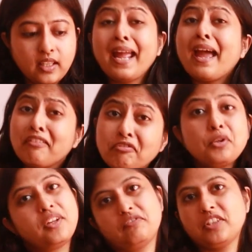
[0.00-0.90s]
I have
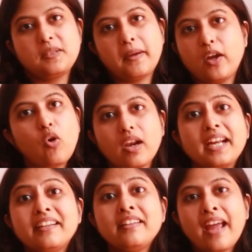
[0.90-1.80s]
to give this my all. I
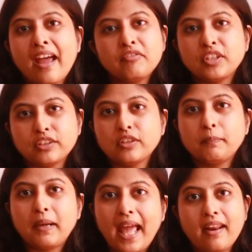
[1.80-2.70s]
didn't have another
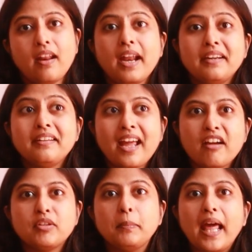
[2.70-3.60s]
plan. I didn't
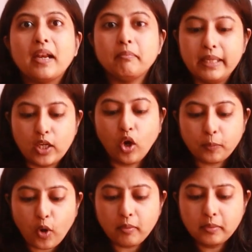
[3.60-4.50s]
have a plan B, or
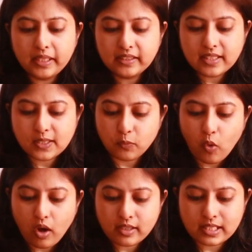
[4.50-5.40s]
probably this
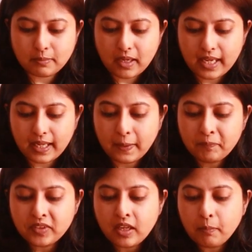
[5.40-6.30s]
was my
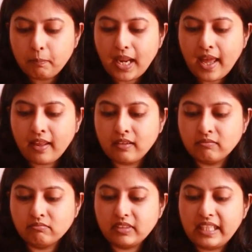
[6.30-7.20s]

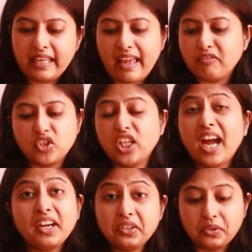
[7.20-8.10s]
plan EFG,
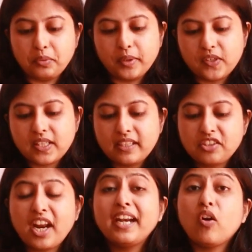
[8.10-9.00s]
I don't know, because I
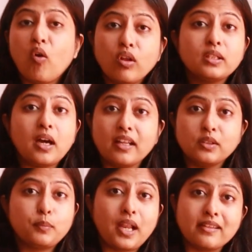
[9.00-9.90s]
tried all the
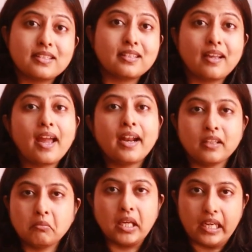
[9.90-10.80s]
other plans that I had
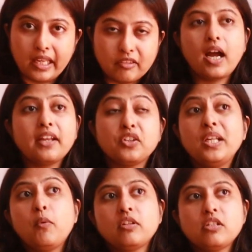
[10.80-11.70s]
in my life. I
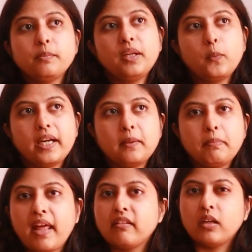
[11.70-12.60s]
really wanted to be a wedding
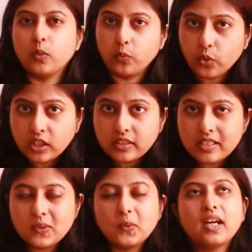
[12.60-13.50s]
planner. I worked
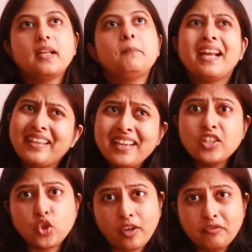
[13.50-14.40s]
as one. I did
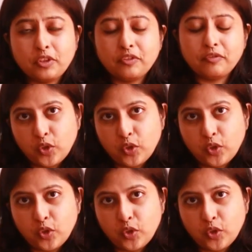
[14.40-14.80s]
enjoy for a